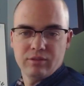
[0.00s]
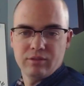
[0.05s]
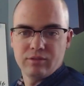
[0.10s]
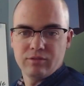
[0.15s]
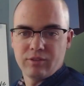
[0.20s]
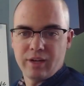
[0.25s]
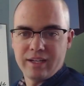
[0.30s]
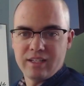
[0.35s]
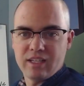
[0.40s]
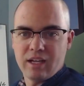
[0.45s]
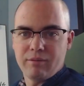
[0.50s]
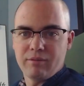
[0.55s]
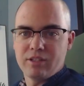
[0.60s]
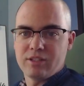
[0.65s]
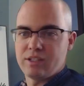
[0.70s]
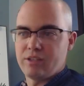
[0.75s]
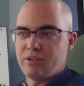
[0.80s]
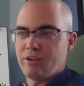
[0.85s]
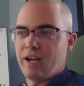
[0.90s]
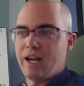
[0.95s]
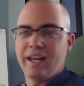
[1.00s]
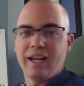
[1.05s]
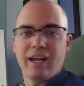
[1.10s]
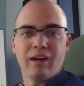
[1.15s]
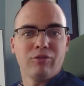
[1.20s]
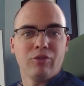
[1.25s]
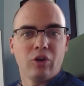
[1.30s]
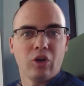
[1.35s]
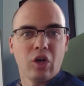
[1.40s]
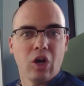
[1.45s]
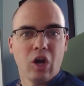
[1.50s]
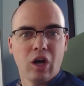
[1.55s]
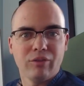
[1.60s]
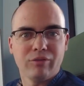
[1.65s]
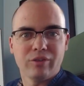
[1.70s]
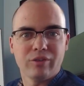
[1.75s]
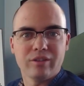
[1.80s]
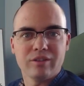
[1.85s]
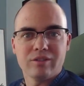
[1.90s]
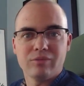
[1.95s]
right time because they were heading out for a
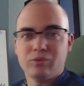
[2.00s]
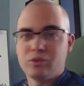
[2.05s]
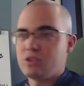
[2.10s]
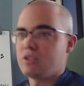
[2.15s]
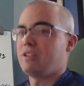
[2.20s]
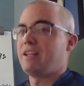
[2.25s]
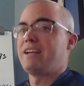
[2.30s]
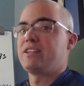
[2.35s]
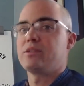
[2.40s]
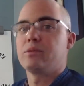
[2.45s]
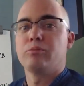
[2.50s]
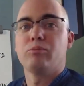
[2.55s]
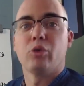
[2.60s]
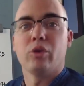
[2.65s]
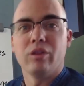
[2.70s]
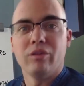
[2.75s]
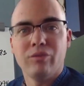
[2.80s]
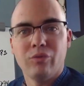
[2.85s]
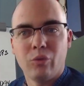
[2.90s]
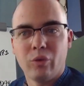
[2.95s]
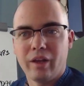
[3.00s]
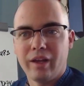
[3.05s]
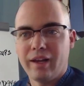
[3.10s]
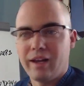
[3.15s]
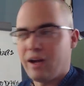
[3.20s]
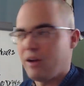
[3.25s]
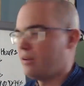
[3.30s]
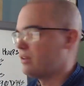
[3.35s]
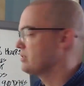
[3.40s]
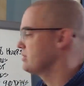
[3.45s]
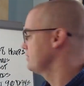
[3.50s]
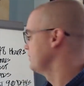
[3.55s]
conference, which lasted more than 48 hours.